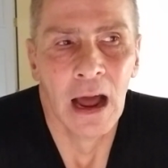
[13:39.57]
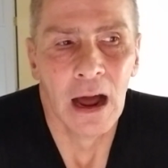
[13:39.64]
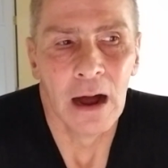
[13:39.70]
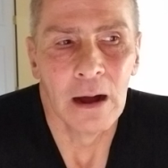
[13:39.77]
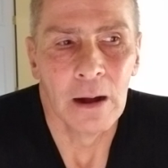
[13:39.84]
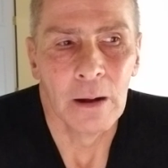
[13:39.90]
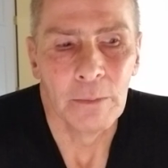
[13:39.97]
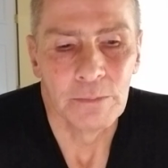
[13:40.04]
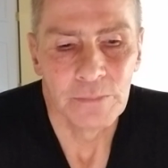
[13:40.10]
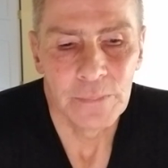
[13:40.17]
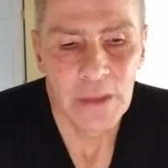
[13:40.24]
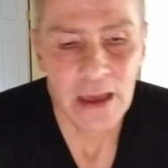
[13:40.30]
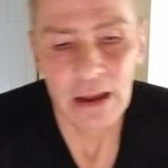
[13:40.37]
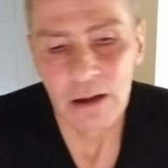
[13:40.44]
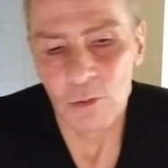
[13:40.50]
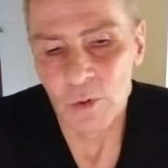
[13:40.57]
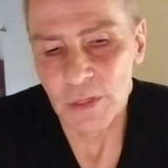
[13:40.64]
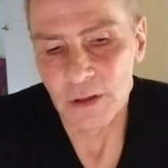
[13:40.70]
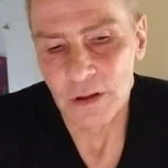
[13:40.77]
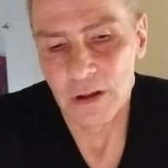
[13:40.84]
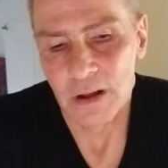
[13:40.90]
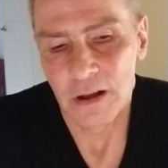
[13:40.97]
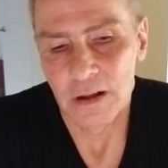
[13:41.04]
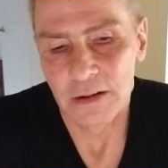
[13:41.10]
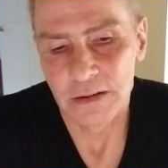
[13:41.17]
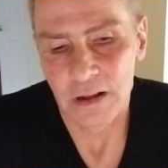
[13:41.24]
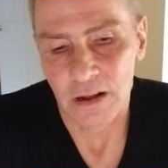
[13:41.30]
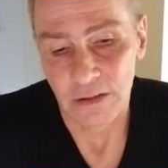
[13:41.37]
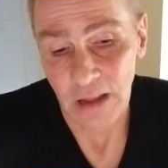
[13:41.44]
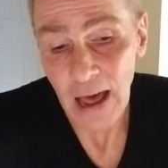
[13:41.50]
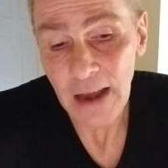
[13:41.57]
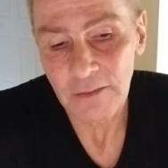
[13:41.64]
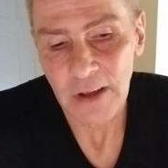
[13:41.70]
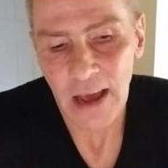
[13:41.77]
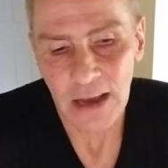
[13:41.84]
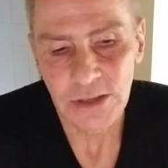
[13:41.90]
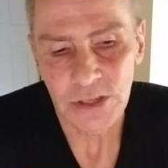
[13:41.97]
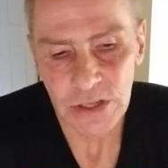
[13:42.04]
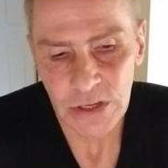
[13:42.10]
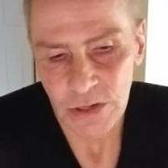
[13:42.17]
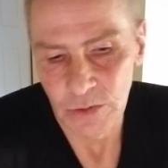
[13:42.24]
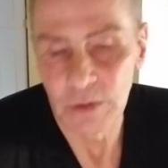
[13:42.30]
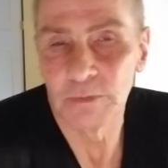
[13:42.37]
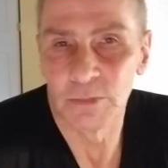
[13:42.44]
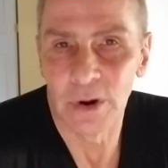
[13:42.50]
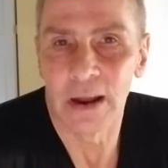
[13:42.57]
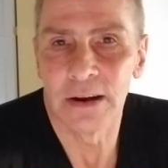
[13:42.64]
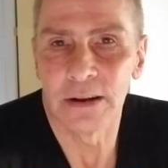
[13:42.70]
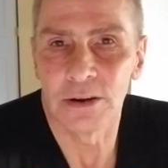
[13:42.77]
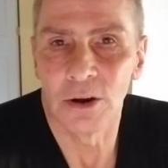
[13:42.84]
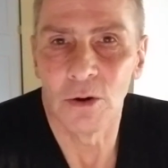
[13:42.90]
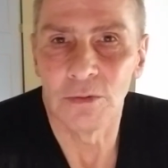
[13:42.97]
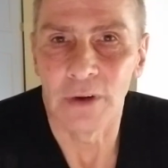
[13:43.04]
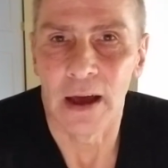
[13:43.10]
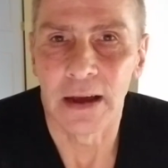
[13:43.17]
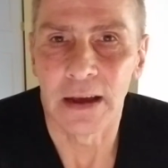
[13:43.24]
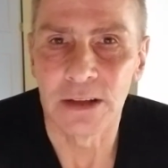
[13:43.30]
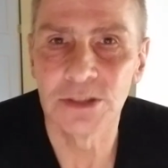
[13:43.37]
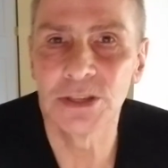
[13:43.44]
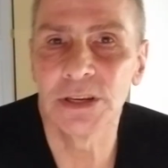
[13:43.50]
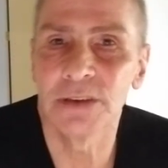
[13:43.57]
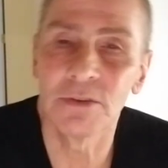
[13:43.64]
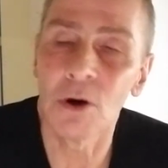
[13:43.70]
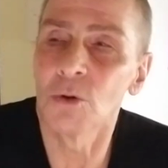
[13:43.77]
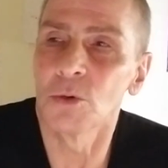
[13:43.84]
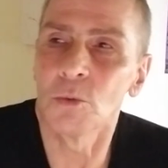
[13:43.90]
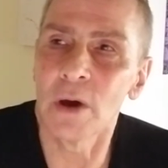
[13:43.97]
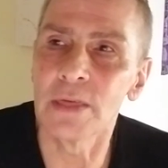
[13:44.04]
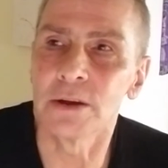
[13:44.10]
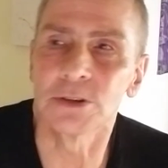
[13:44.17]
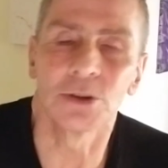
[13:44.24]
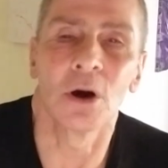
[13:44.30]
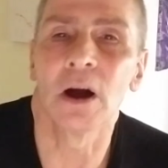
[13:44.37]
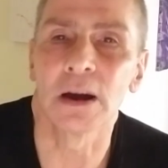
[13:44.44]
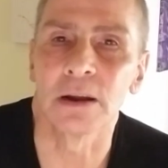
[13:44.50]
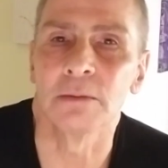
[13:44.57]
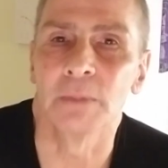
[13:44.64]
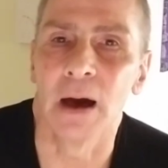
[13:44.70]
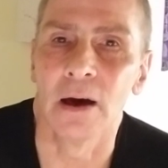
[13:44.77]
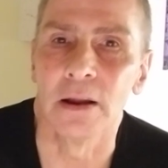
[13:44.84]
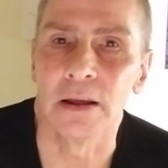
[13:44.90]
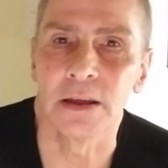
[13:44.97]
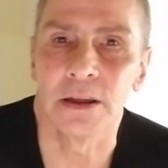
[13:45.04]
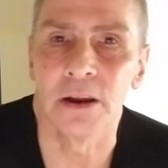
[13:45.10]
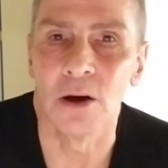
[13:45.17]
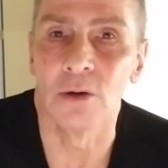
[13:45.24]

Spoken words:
And with a lot of it has to do with Brandon Novak and Steve-O, the way they're talking about it.